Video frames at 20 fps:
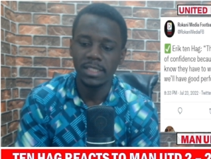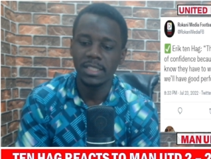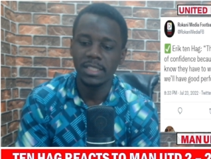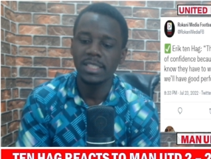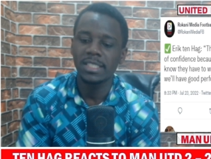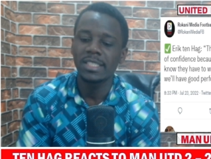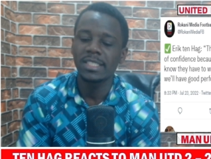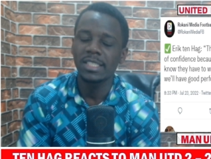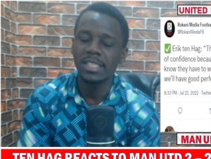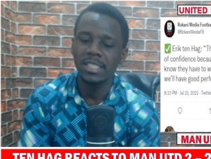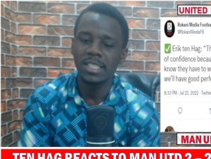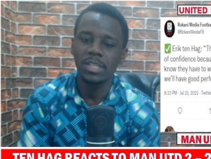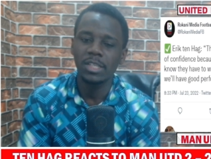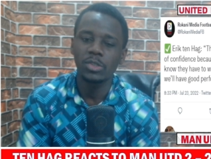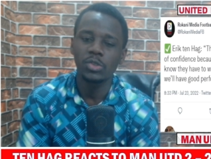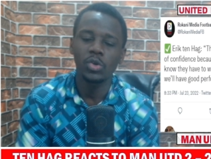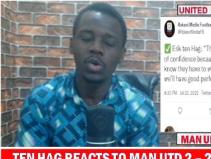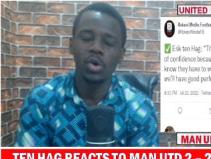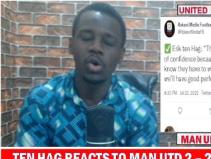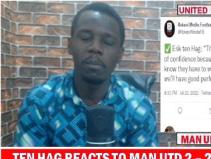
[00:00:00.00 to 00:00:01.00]
He's insisting
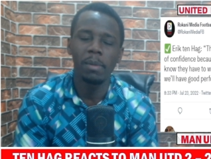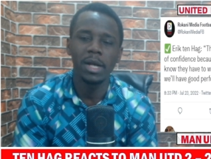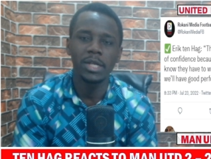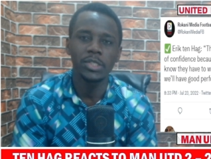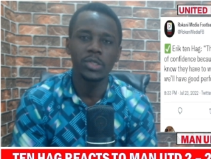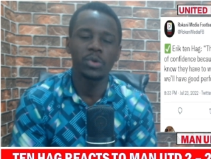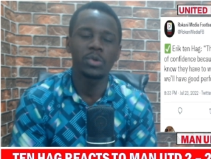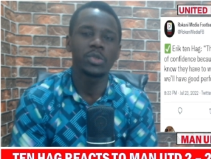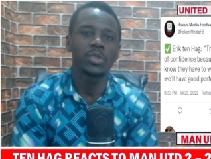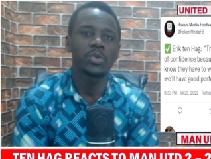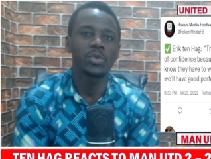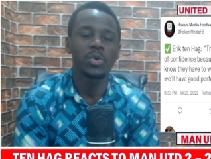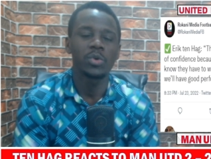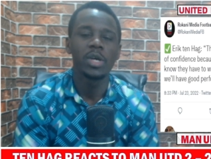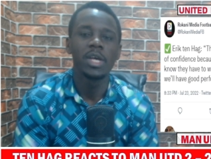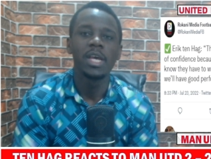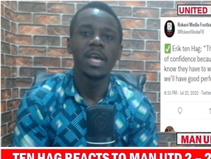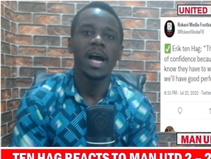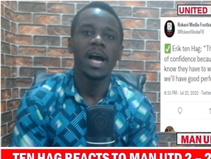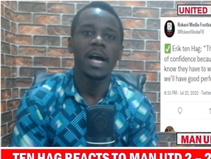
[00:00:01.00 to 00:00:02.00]
so much on to
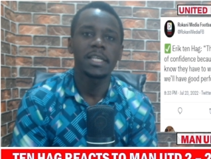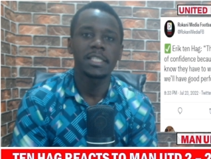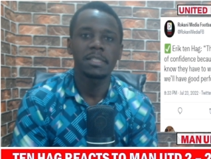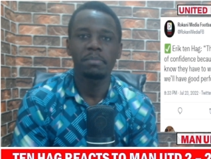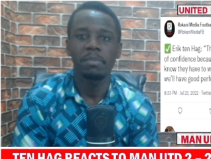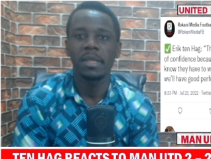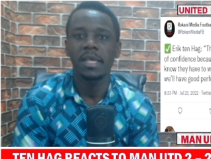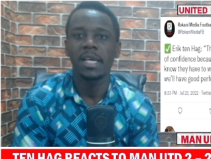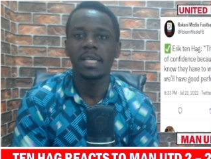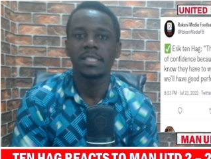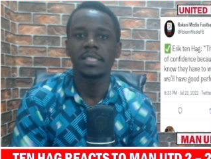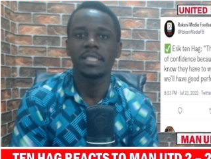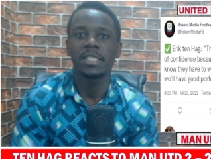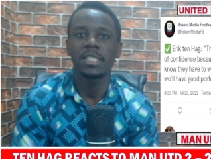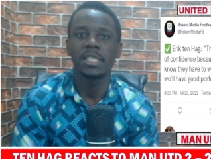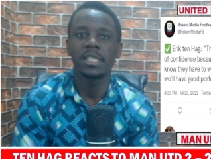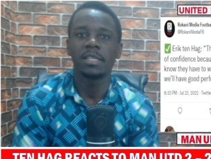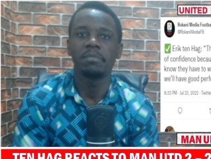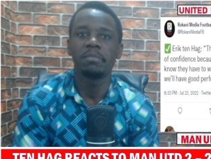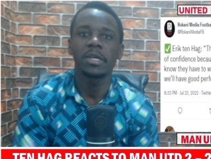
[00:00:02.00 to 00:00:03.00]
us playing as a
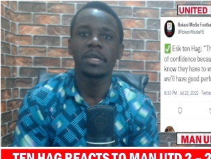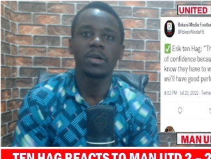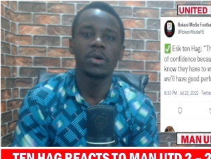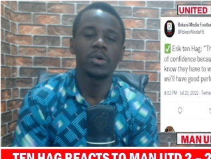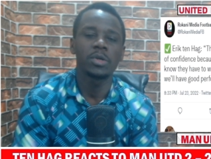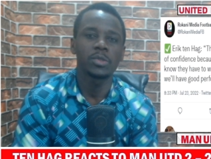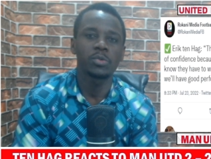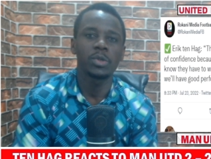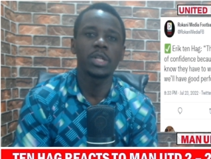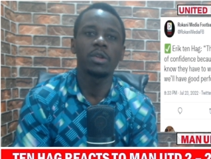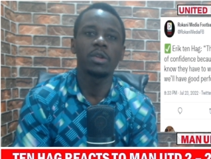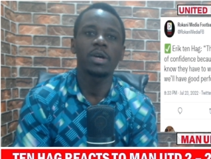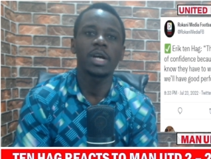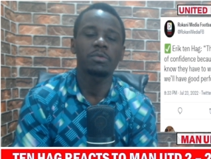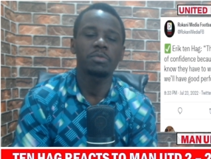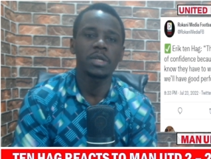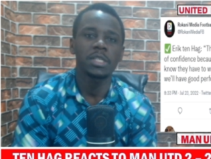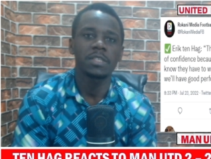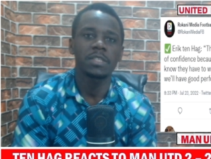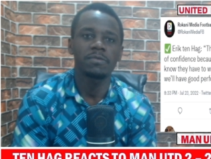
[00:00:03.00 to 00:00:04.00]
team, because when you look at
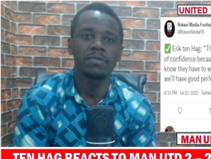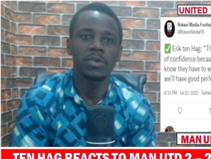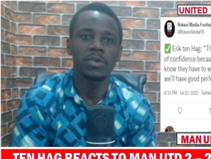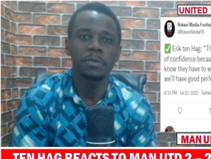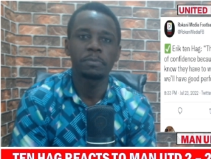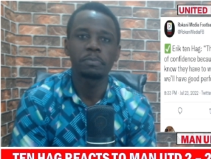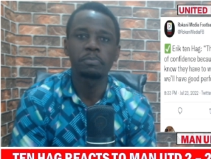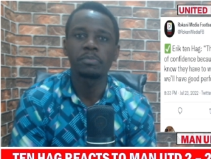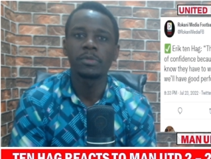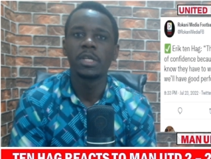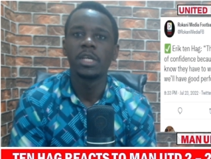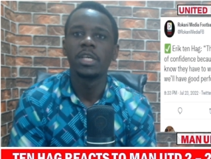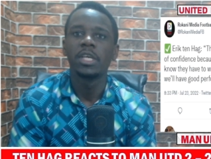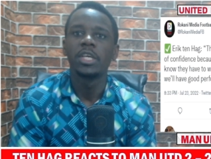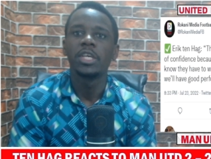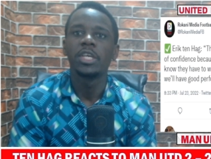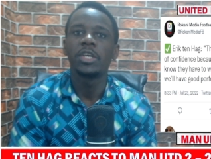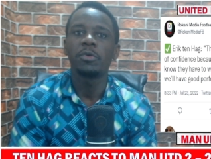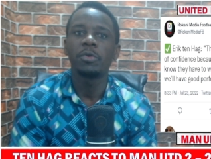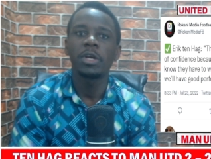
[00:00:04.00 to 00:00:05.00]
Rashford,
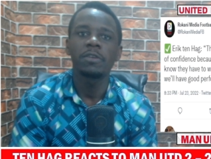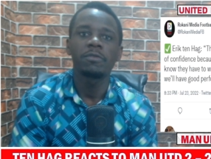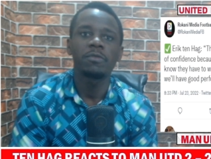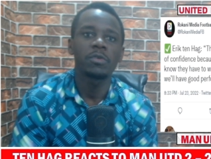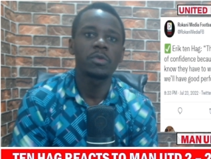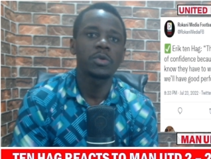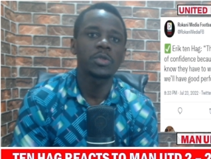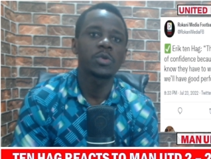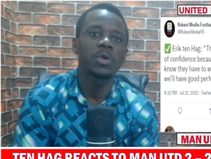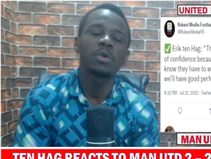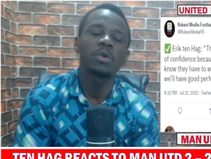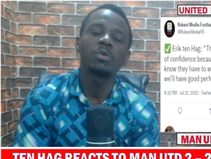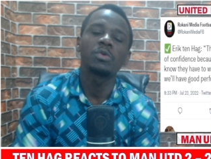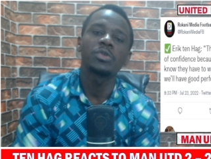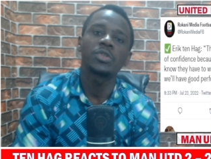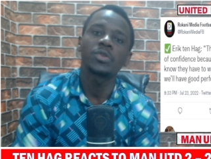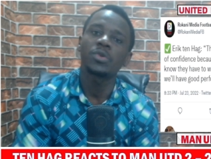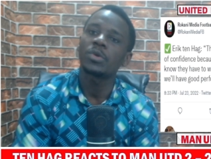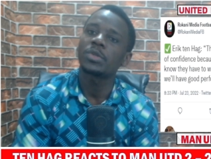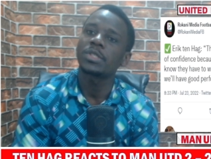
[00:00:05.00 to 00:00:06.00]
he went for those Hollywood
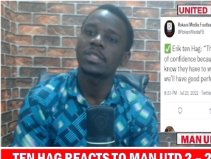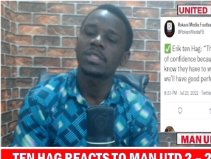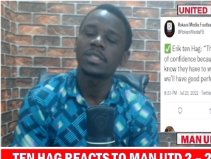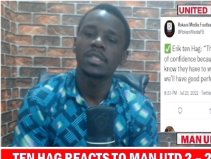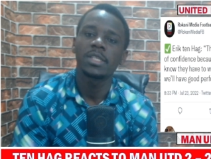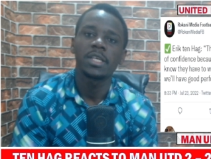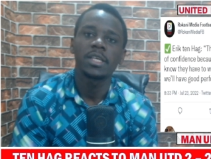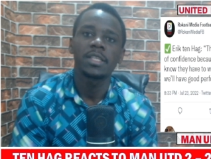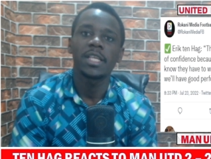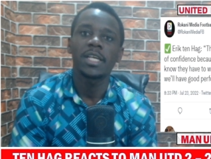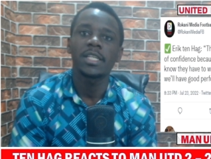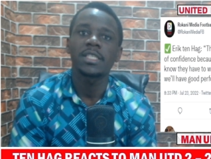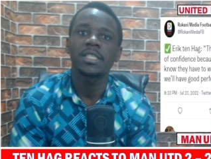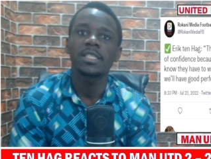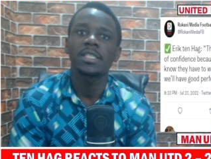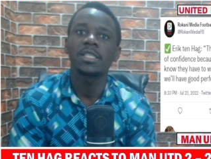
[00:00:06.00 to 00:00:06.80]
shots that